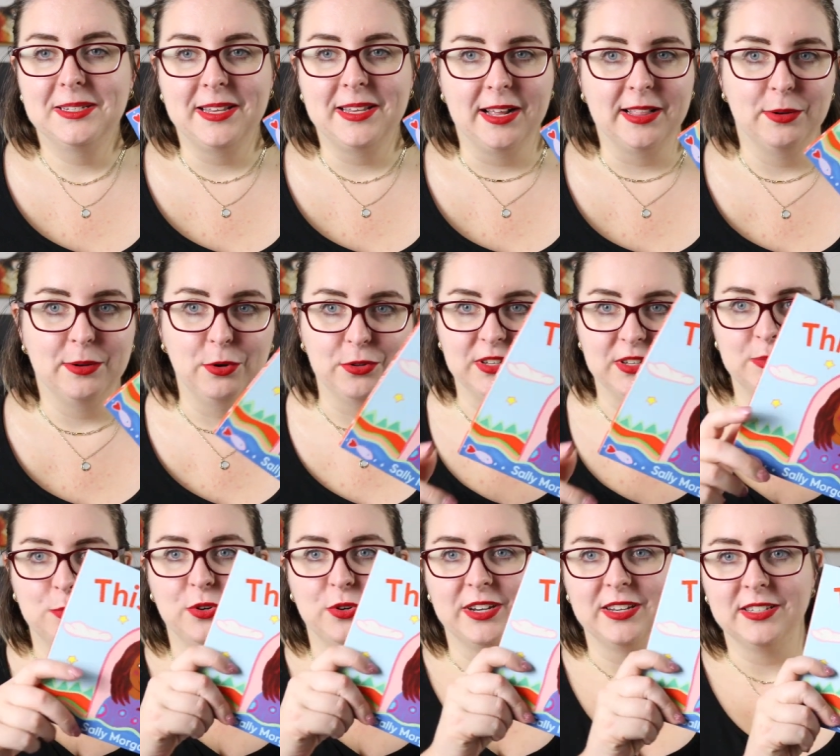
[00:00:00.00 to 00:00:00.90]
exactly what this
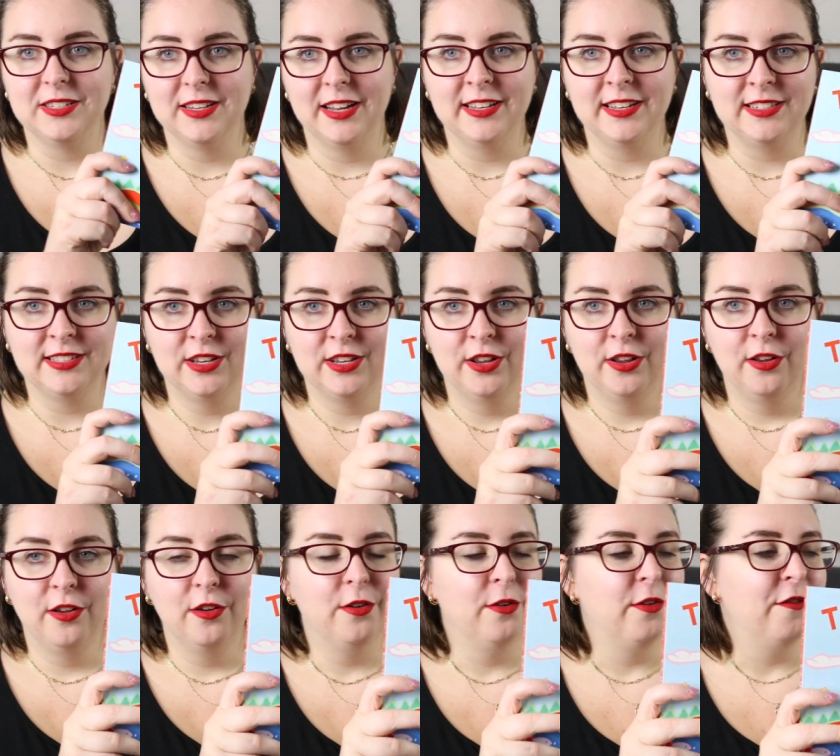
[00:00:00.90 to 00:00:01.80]
book is. It's
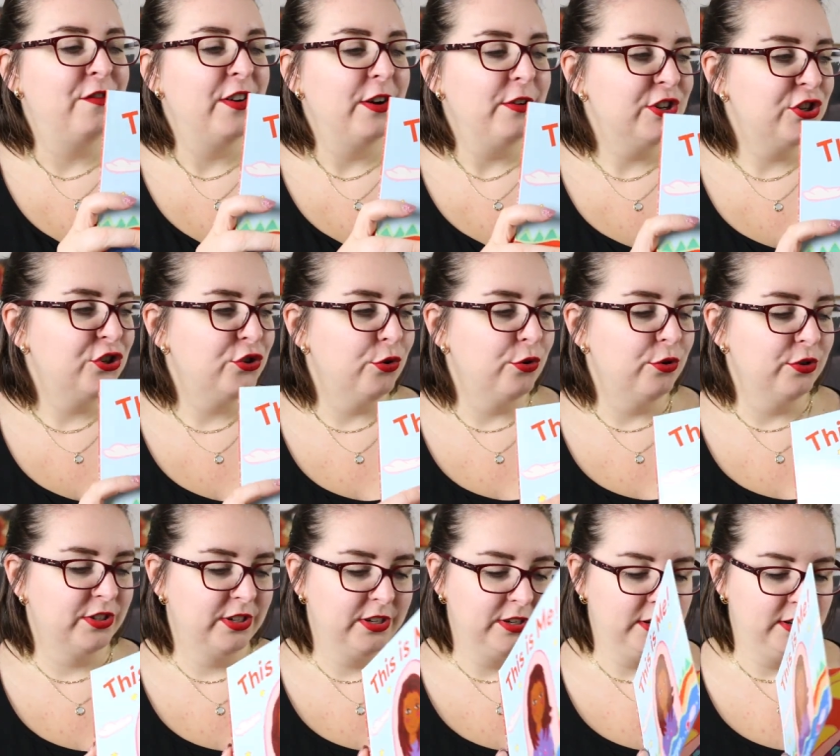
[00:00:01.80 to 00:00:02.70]
very
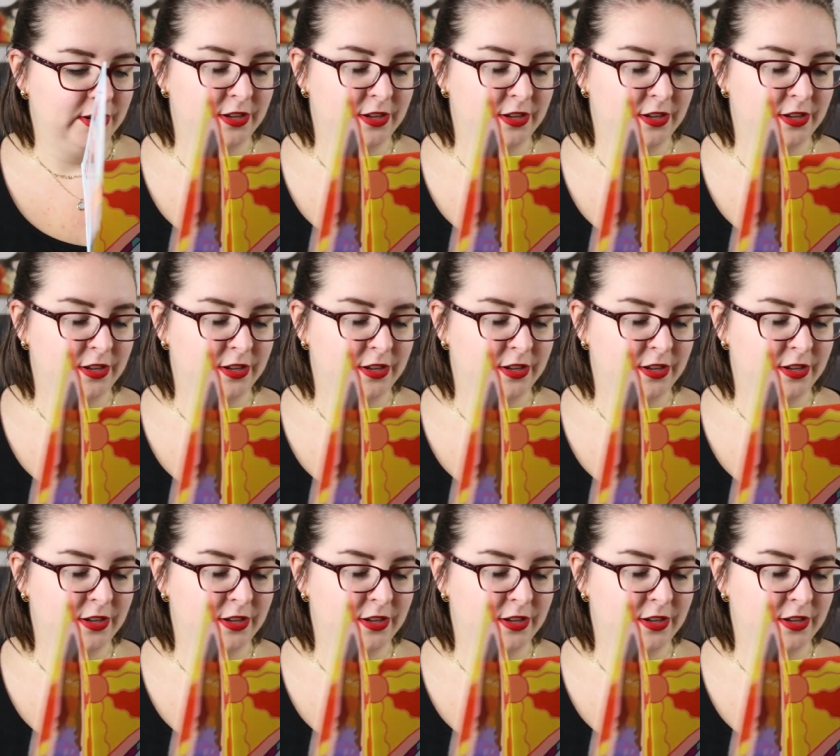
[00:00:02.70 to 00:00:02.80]
short.